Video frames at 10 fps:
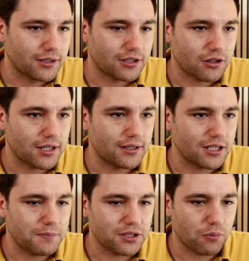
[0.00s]
So this
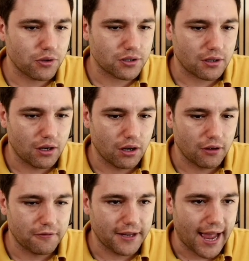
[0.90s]
bishop was
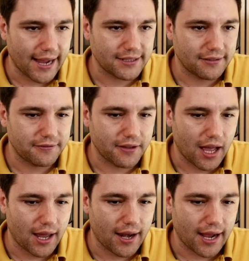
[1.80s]
lovely active
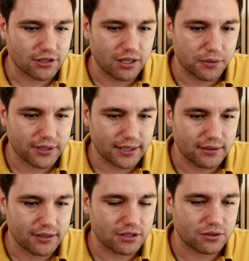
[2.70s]
and actually protecting
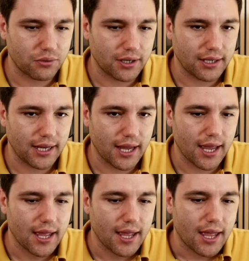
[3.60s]
this square in here,
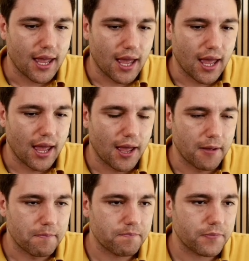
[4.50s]

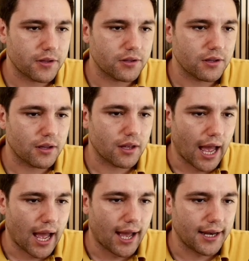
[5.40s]
and
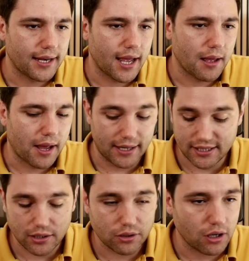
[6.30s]
I
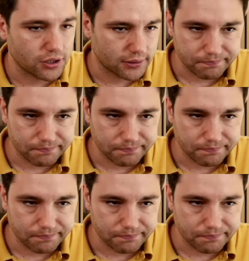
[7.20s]
decided to close it.